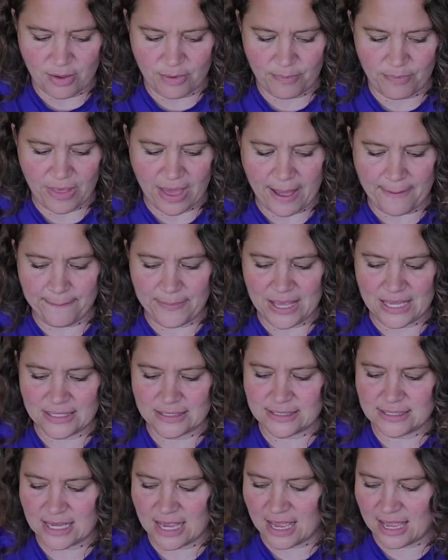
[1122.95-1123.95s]
that being
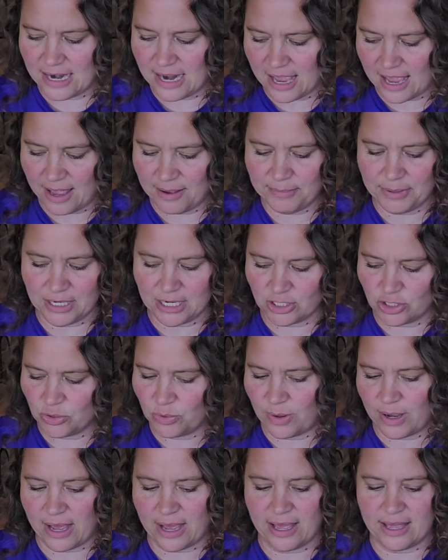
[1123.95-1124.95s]
said, I'm going to
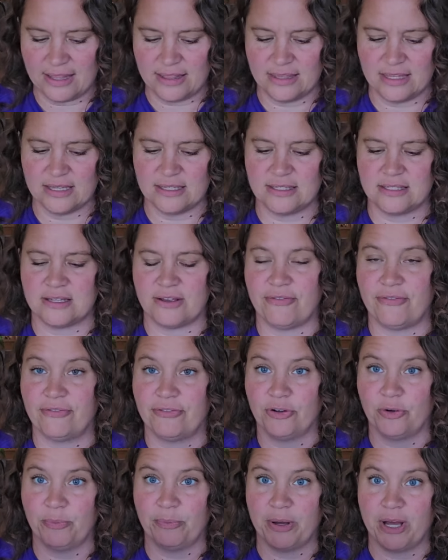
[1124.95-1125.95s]
try this
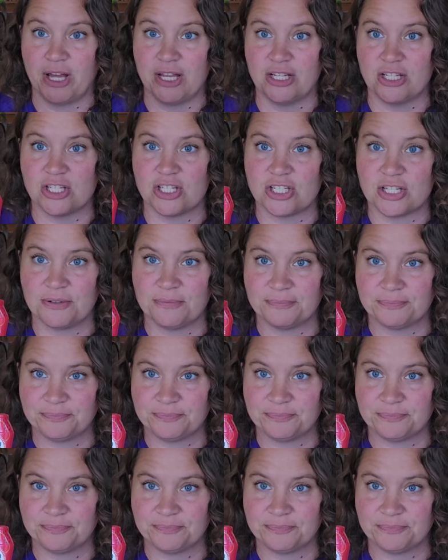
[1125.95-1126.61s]
fruit punch